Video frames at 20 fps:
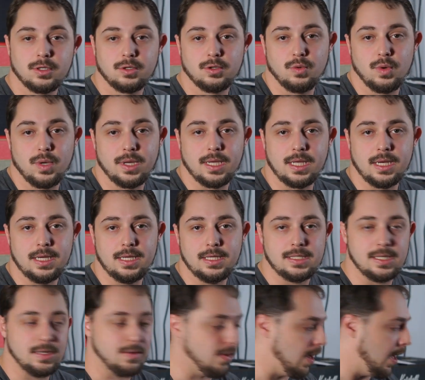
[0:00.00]
Quick and
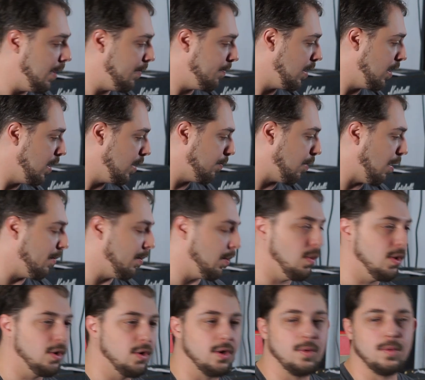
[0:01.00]
easy, right? Probably
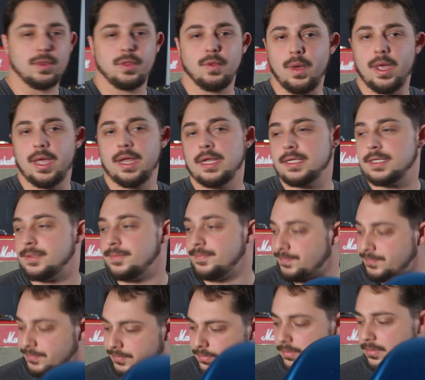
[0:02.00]
wondering what the weight is.
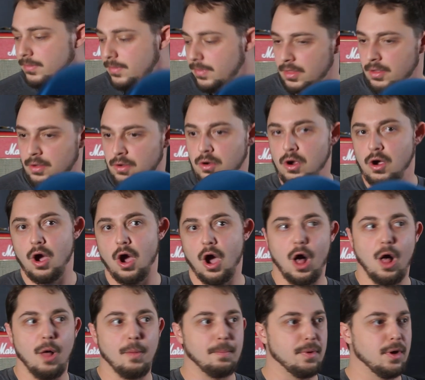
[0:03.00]

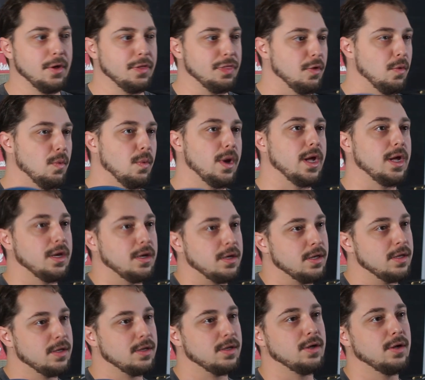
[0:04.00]
I'll put the weight
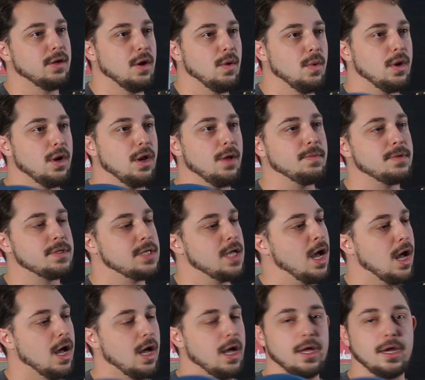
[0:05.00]
going up the
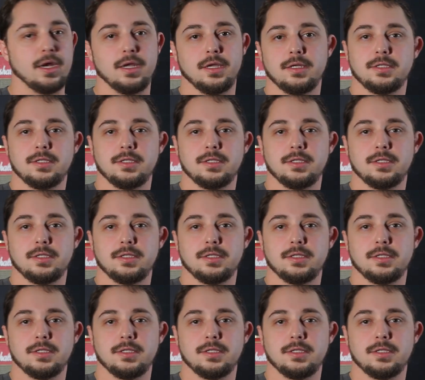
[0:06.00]
side.